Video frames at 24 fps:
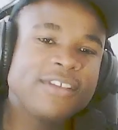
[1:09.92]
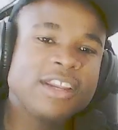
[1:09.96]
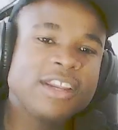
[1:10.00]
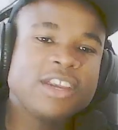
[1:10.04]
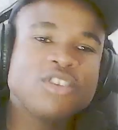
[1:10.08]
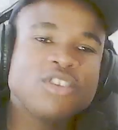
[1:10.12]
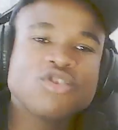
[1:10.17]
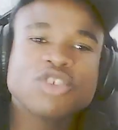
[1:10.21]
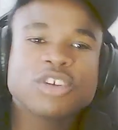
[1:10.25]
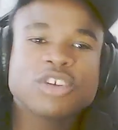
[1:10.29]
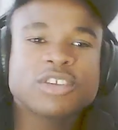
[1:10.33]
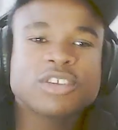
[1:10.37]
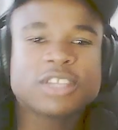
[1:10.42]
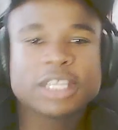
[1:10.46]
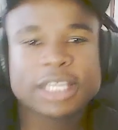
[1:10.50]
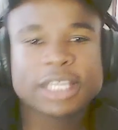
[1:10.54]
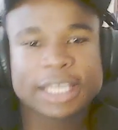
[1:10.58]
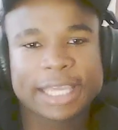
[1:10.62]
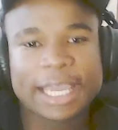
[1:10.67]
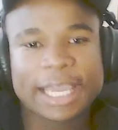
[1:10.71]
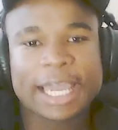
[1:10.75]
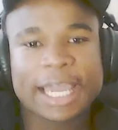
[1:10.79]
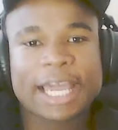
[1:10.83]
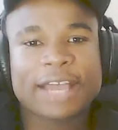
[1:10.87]
an interesting
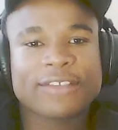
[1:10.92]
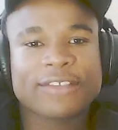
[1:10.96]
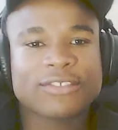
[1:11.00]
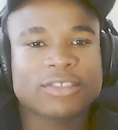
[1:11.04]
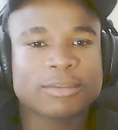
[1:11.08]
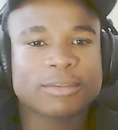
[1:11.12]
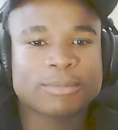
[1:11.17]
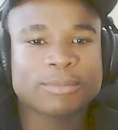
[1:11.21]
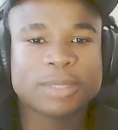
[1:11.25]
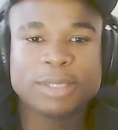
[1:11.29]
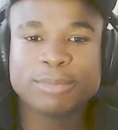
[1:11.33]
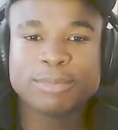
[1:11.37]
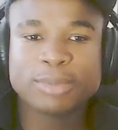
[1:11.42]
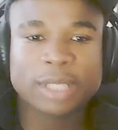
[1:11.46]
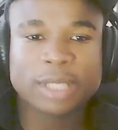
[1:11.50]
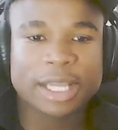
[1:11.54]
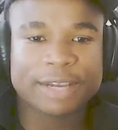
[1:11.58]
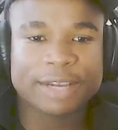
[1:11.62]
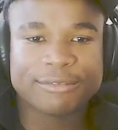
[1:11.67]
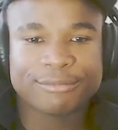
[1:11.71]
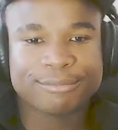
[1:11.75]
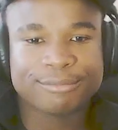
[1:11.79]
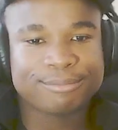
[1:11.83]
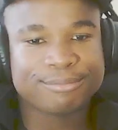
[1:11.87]
cast. The people
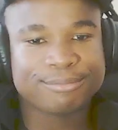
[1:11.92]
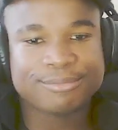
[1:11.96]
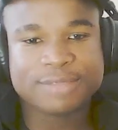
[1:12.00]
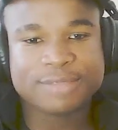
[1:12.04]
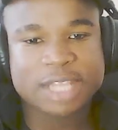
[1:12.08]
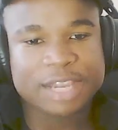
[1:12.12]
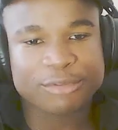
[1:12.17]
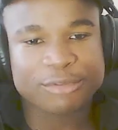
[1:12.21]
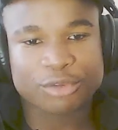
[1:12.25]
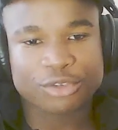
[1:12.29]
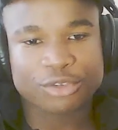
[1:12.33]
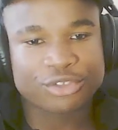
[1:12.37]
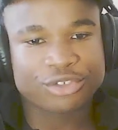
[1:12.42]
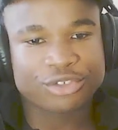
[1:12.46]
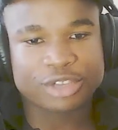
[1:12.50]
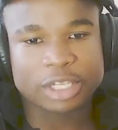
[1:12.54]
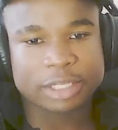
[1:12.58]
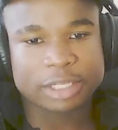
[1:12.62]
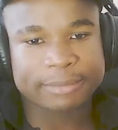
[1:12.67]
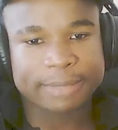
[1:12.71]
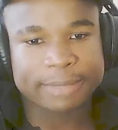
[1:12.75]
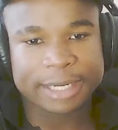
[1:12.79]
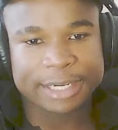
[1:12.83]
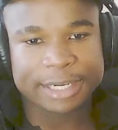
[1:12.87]
I've never
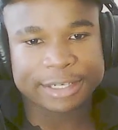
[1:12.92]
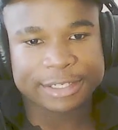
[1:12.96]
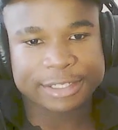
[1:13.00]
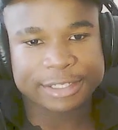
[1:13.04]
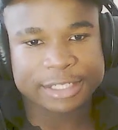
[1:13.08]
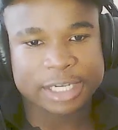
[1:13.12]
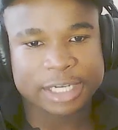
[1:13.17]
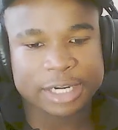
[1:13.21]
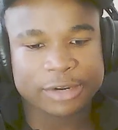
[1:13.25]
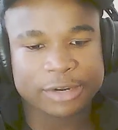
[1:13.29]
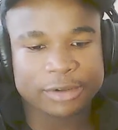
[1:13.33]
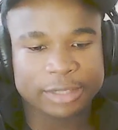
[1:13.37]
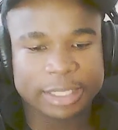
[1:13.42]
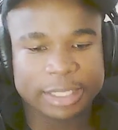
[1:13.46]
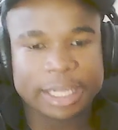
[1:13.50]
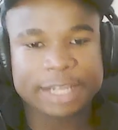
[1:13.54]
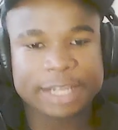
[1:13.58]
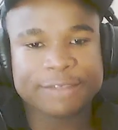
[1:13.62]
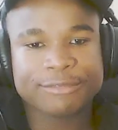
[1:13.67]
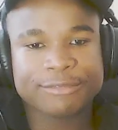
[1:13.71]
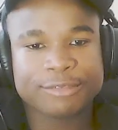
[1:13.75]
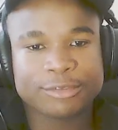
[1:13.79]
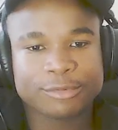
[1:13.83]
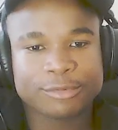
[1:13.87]
seen my entire
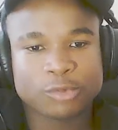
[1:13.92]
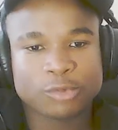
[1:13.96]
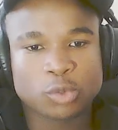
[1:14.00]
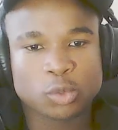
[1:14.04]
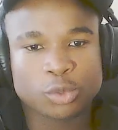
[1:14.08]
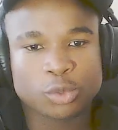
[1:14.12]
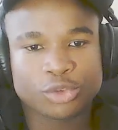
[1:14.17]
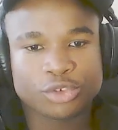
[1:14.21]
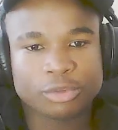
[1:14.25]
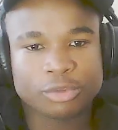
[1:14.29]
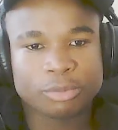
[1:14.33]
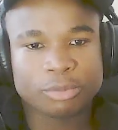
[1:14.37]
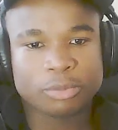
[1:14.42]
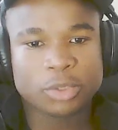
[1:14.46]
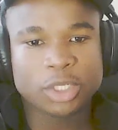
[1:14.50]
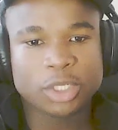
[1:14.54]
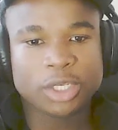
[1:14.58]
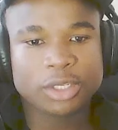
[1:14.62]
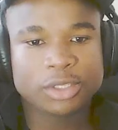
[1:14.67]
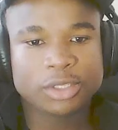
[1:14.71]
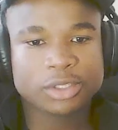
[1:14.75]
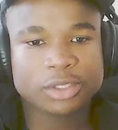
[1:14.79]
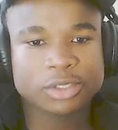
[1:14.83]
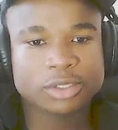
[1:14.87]
life, of course,
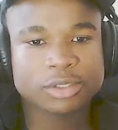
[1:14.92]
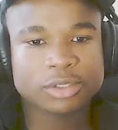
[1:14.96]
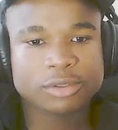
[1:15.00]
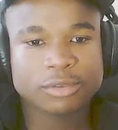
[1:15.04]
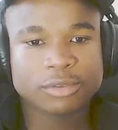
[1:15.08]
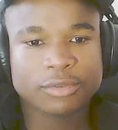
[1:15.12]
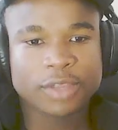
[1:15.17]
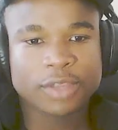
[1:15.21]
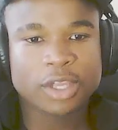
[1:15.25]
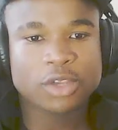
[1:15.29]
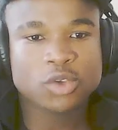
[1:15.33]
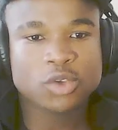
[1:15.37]
but they